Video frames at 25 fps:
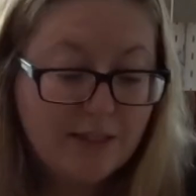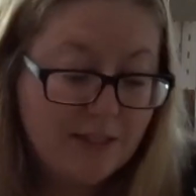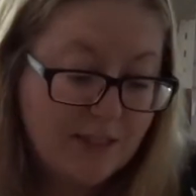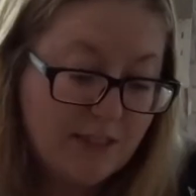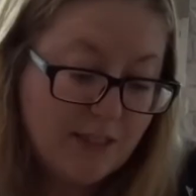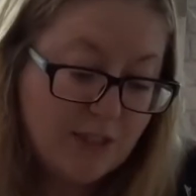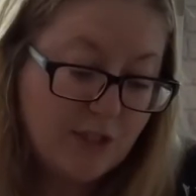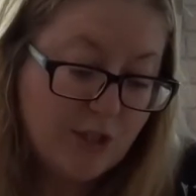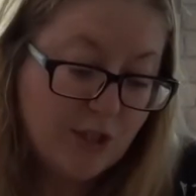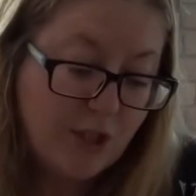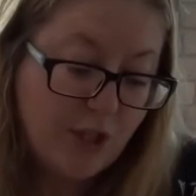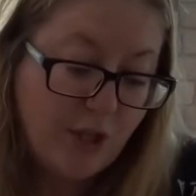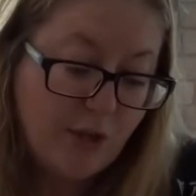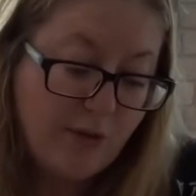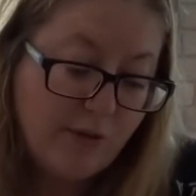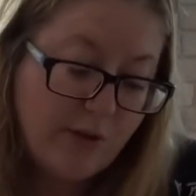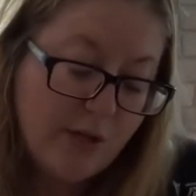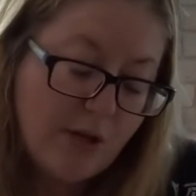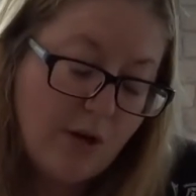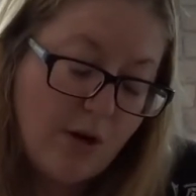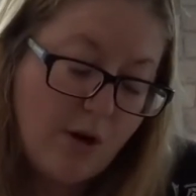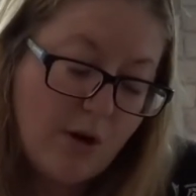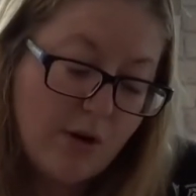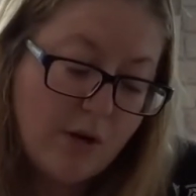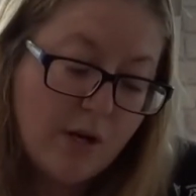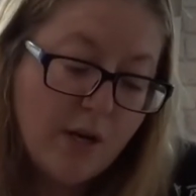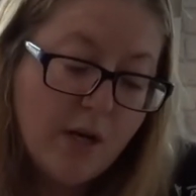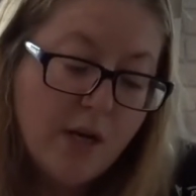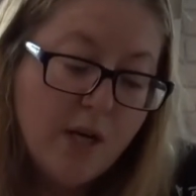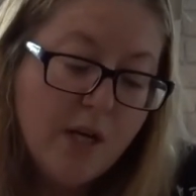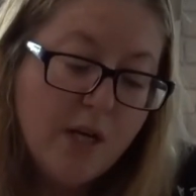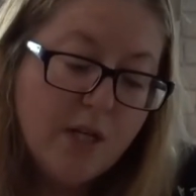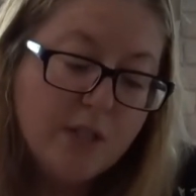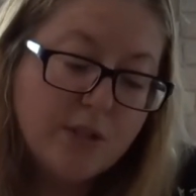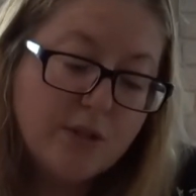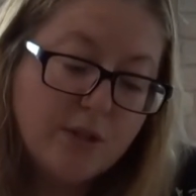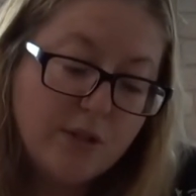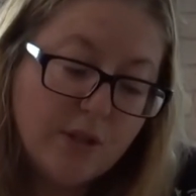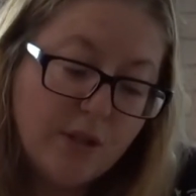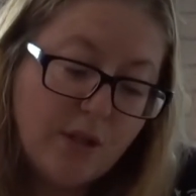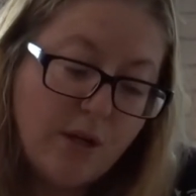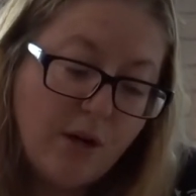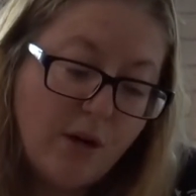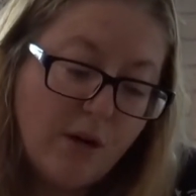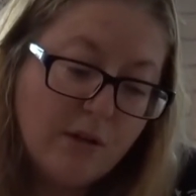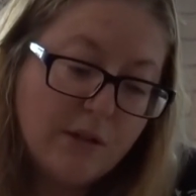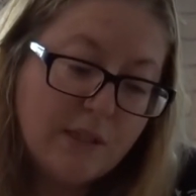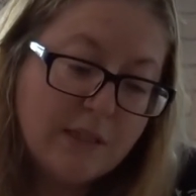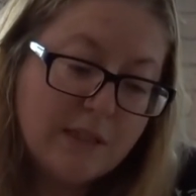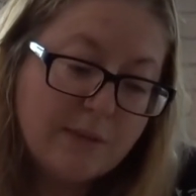to secure it on, so they
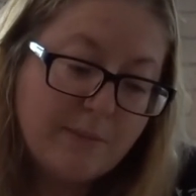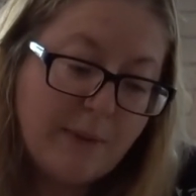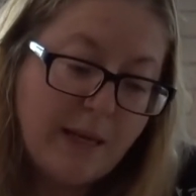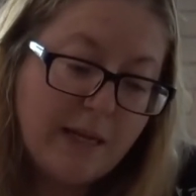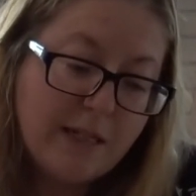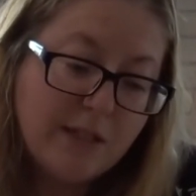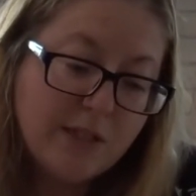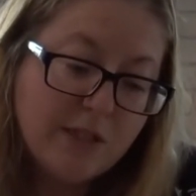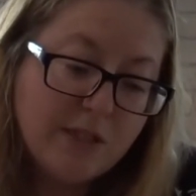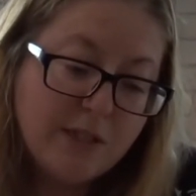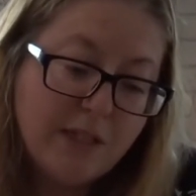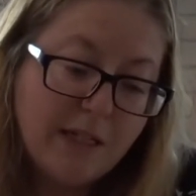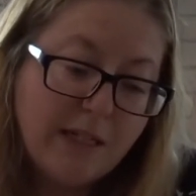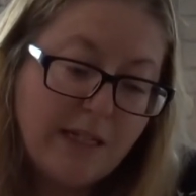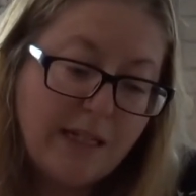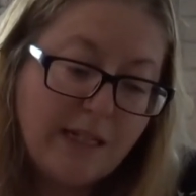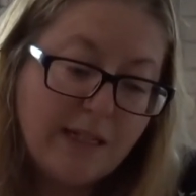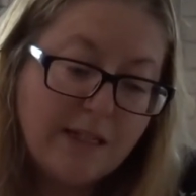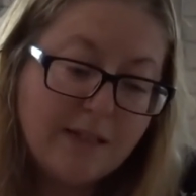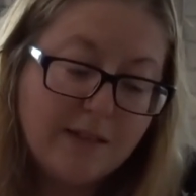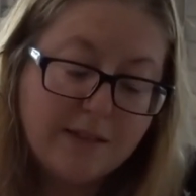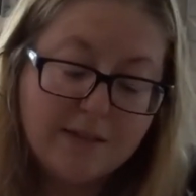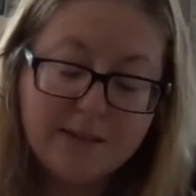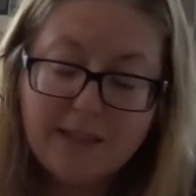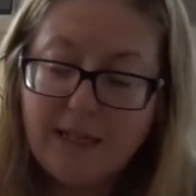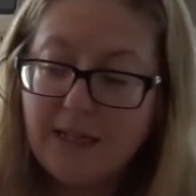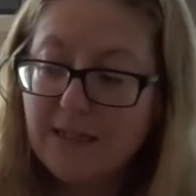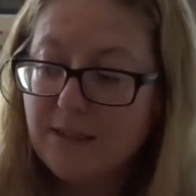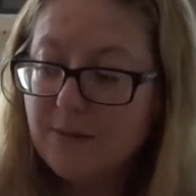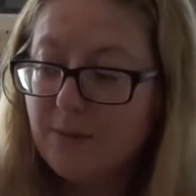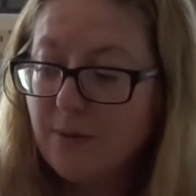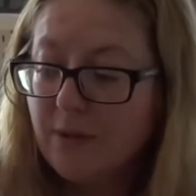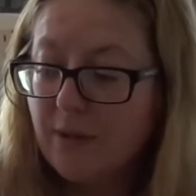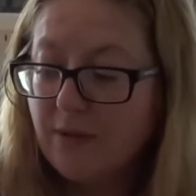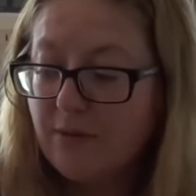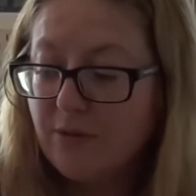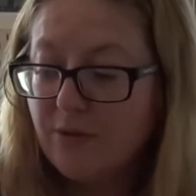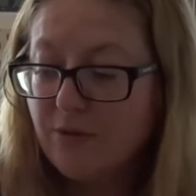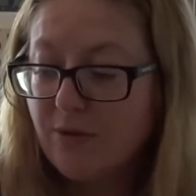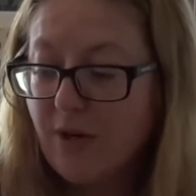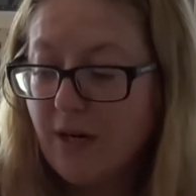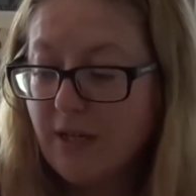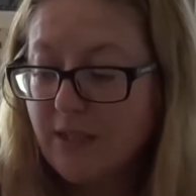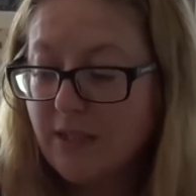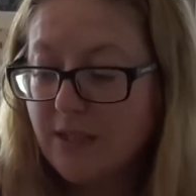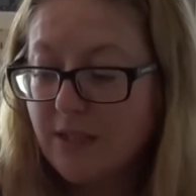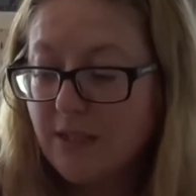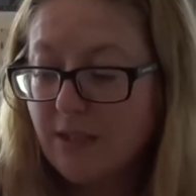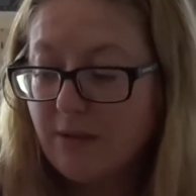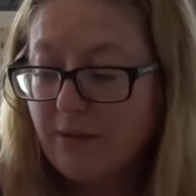can't smell it underneath, because that is what they're
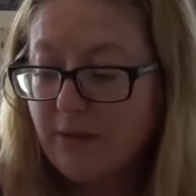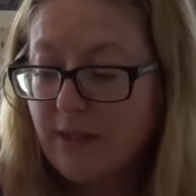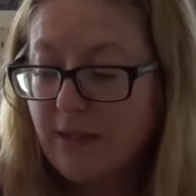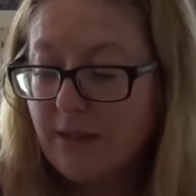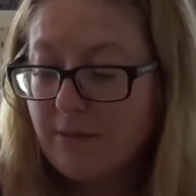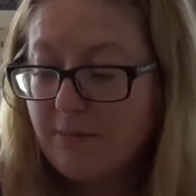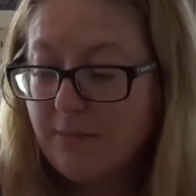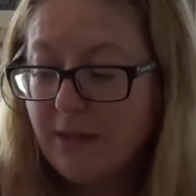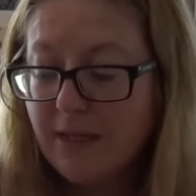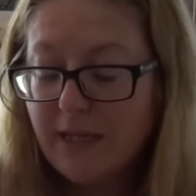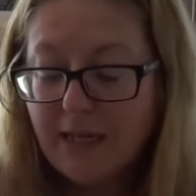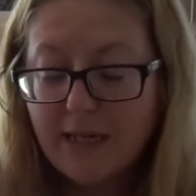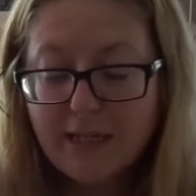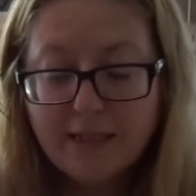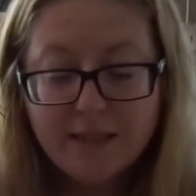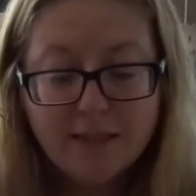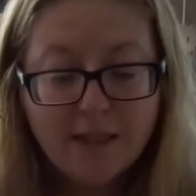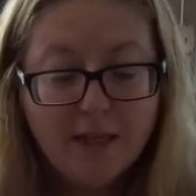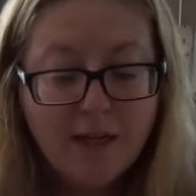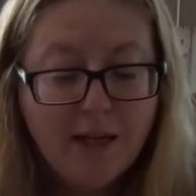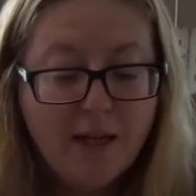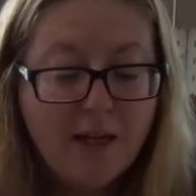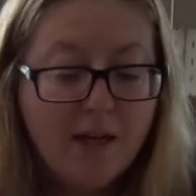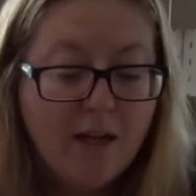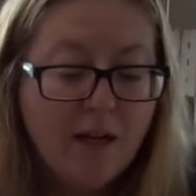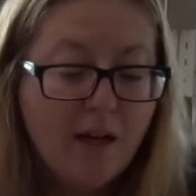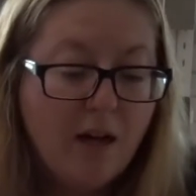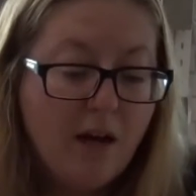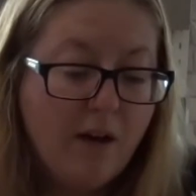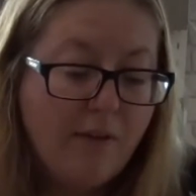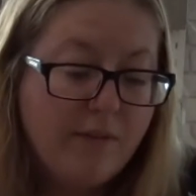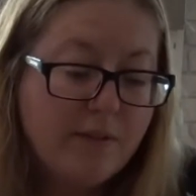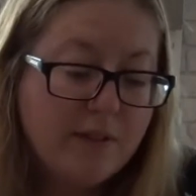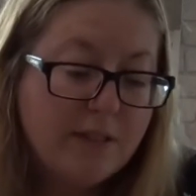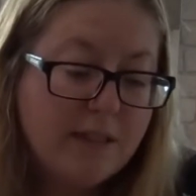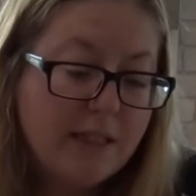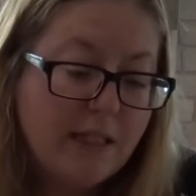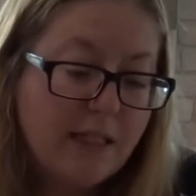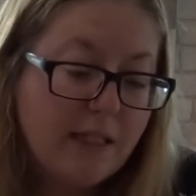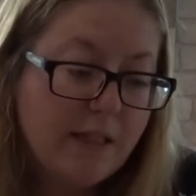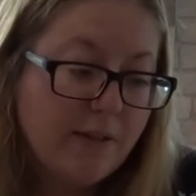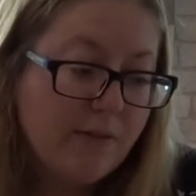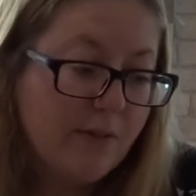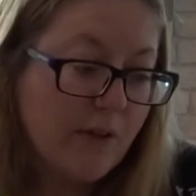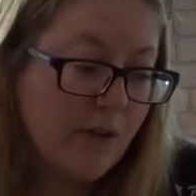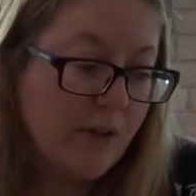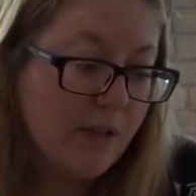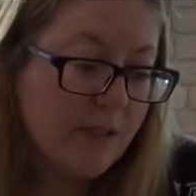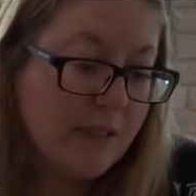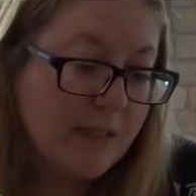attracted to. And at the minute, obviously they've
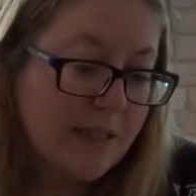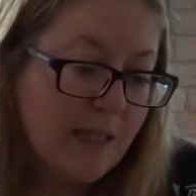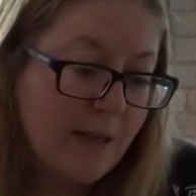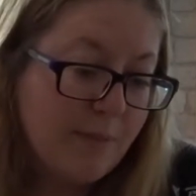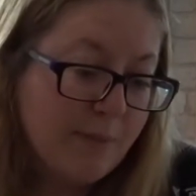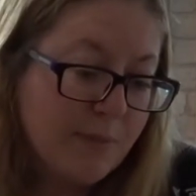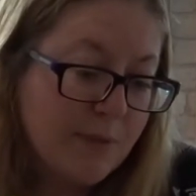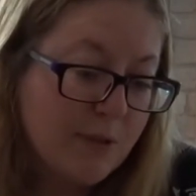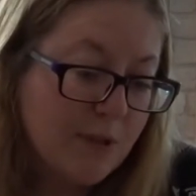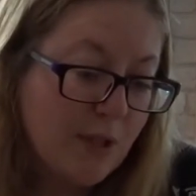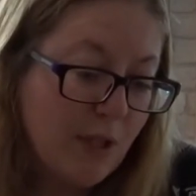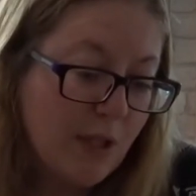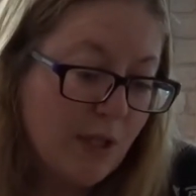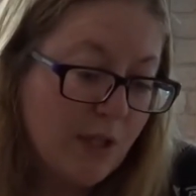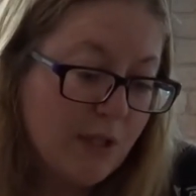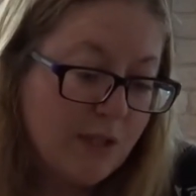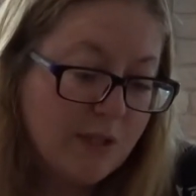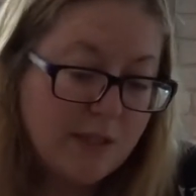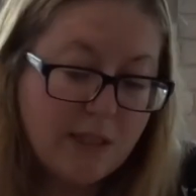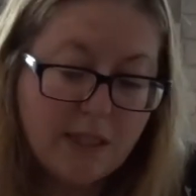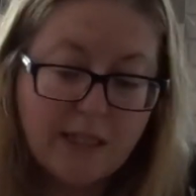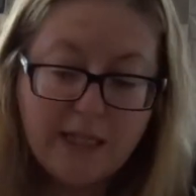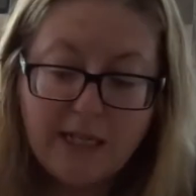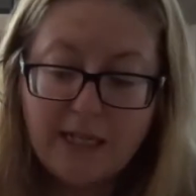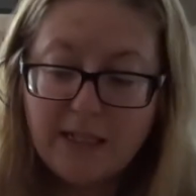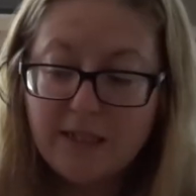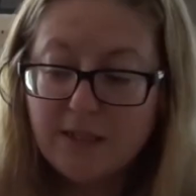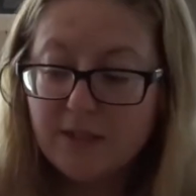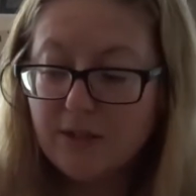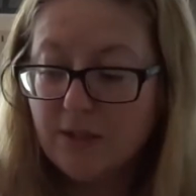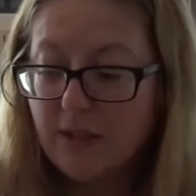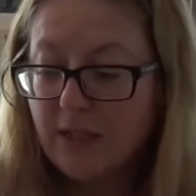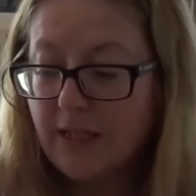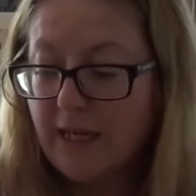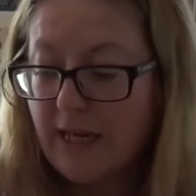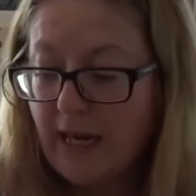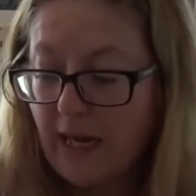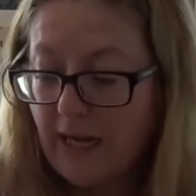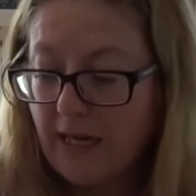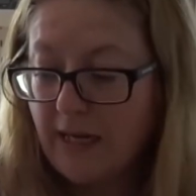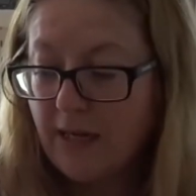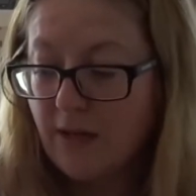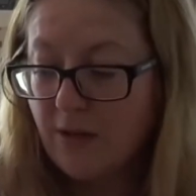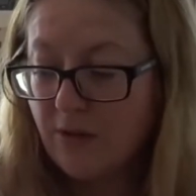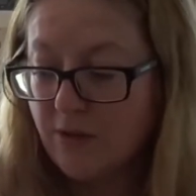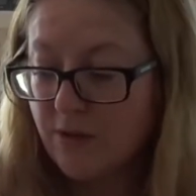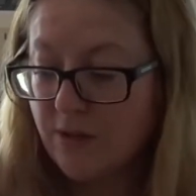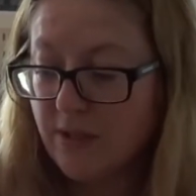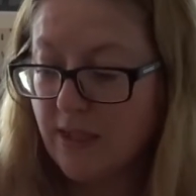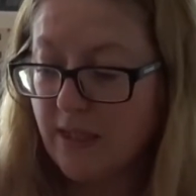got the damp soil underneath, so they're getting in
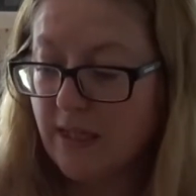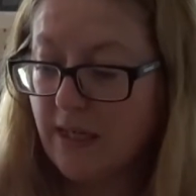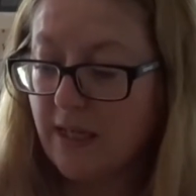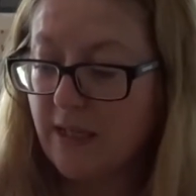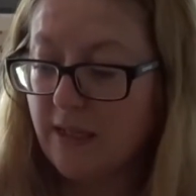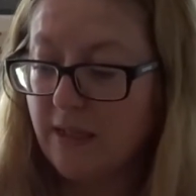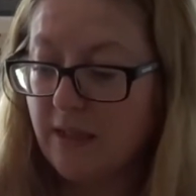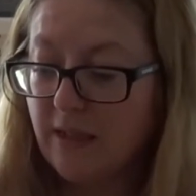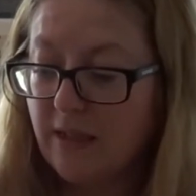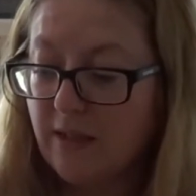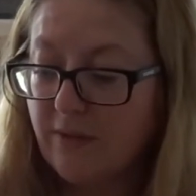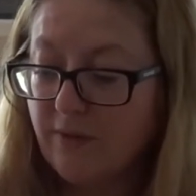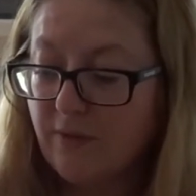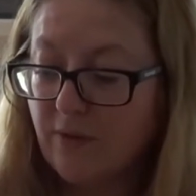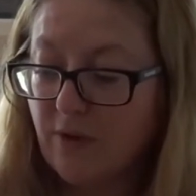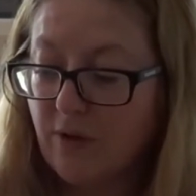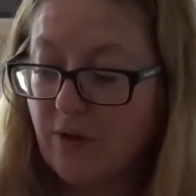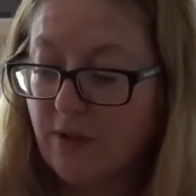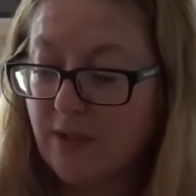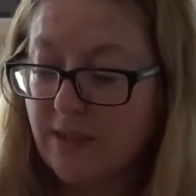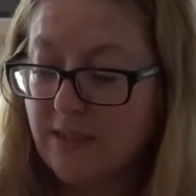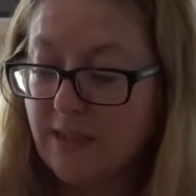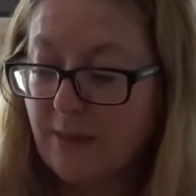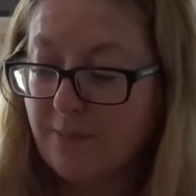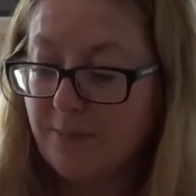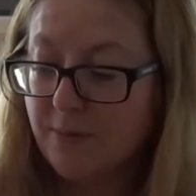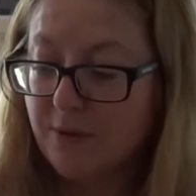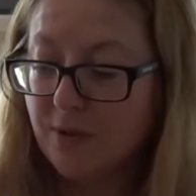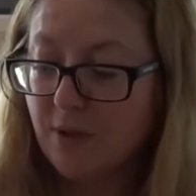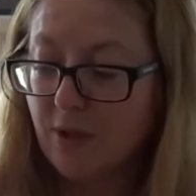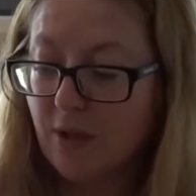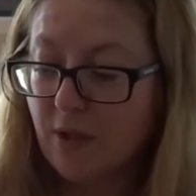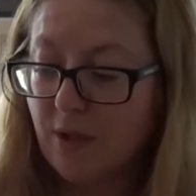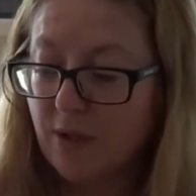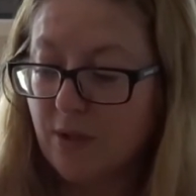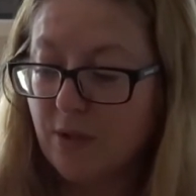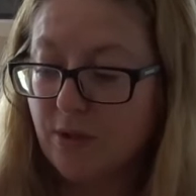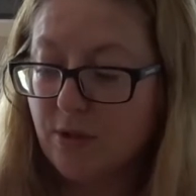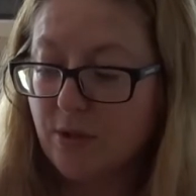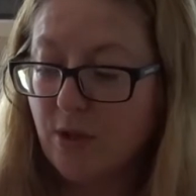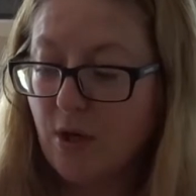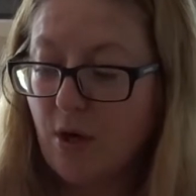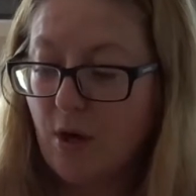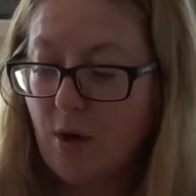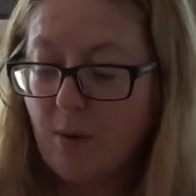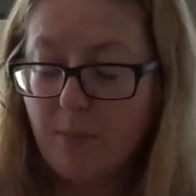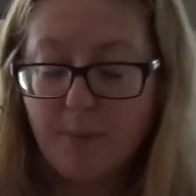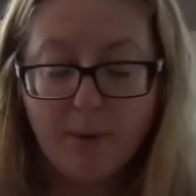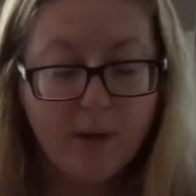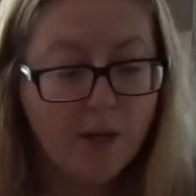underneath, and they've got the damp soil on the
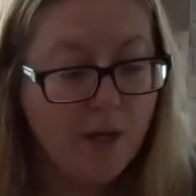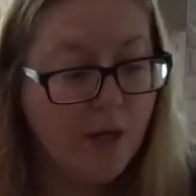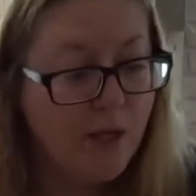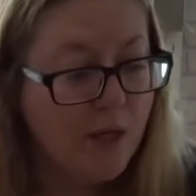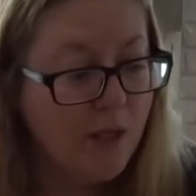top.